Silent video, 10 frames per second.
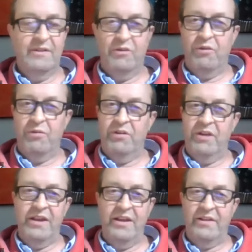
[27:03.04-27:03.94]

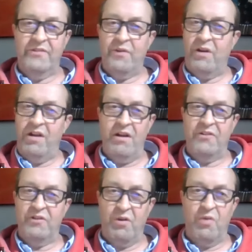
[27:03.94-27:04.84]
it's very
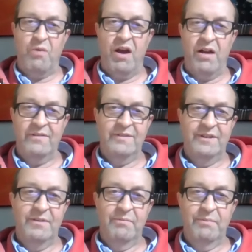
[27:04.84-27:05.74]
hard to go wrong,
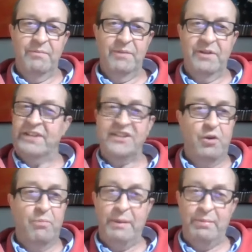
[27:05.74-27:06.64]
because that's
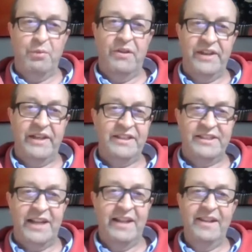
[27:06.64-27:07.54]
all people want any
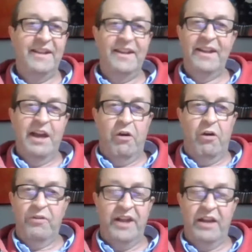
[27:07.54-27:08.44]
day,
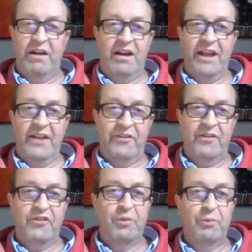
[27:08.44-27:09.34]
all day long,
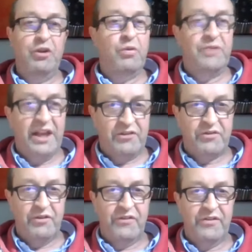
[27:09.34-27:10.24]
is somebody who they can
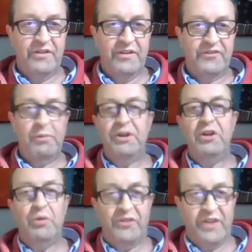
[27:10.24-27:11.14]
trust, somebody
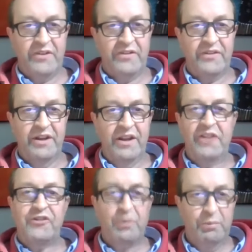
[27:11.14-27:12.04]
who is honest,
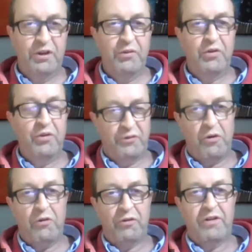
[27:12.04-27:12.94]
and somebody who knows who
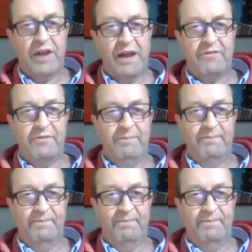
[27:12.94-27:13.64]
are going to look after them.